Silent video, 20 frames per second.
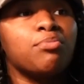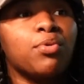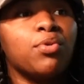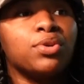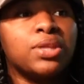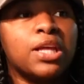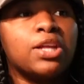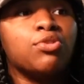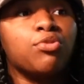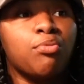more
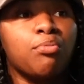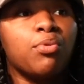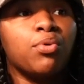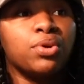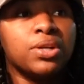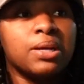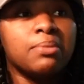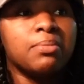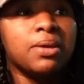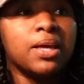
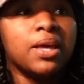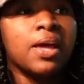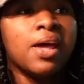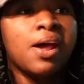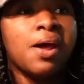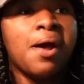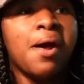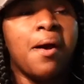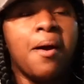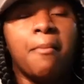than me.
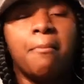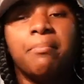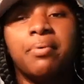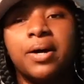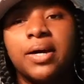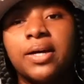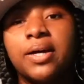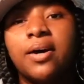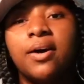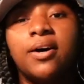
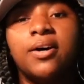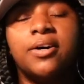But